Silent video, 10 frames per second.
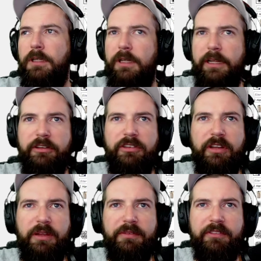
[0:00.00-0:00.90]
And to show
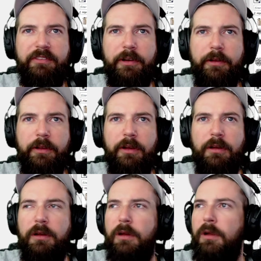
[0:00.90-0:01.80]
you even further,
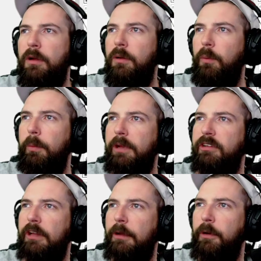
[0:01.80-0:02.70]
we'll make
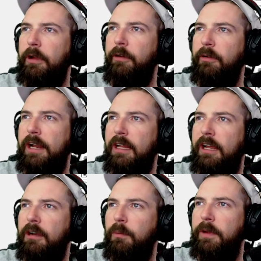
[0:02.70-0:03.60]
sure that we're on the right
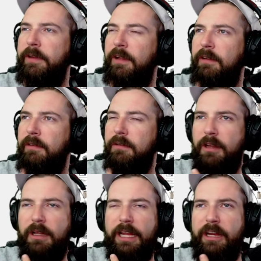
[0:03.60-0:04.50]
layer. We're on the
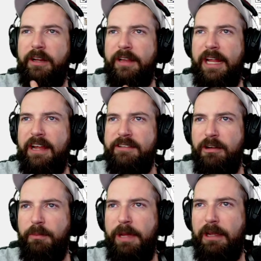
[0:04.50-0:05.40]
layer that has an
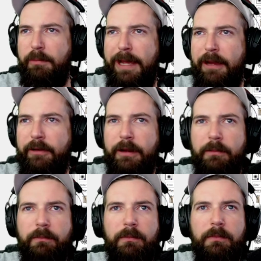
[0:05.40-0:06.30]
opaque background.
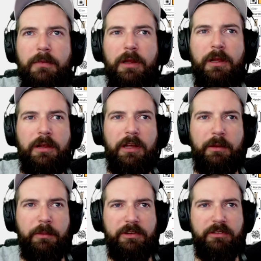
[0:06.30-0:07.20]
And
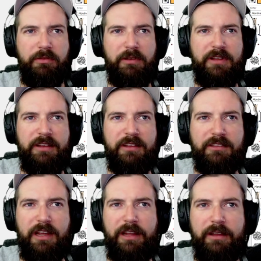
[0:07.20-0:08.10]
we'll just rotate this
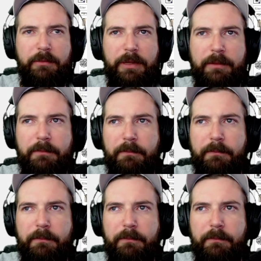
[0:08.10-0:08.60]
guy a little bit.